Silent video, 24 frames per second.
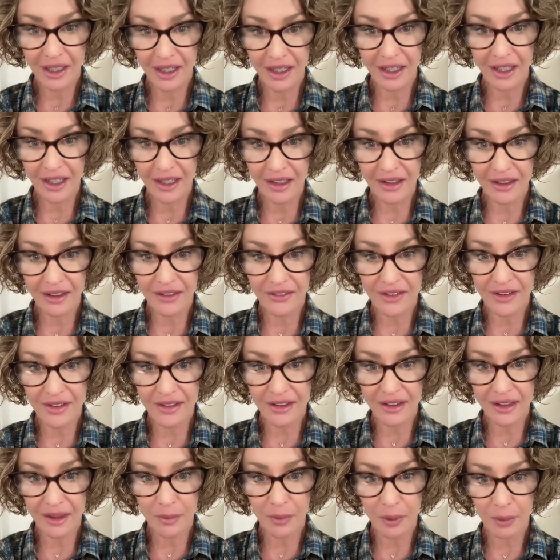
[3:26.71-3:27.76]
it lives in the
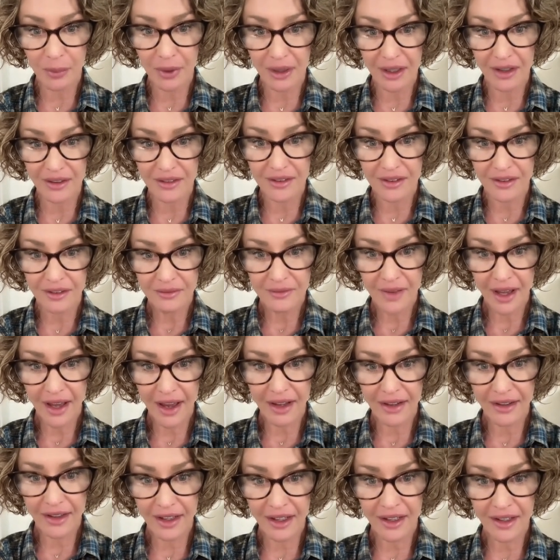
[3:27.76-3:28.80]
deep abyss.
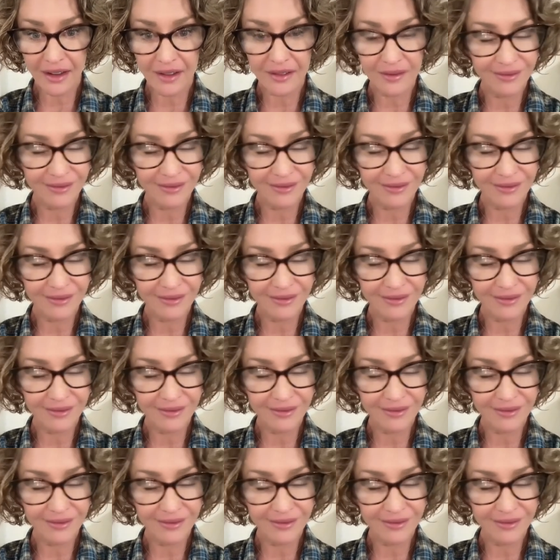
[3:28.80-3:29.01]
And it,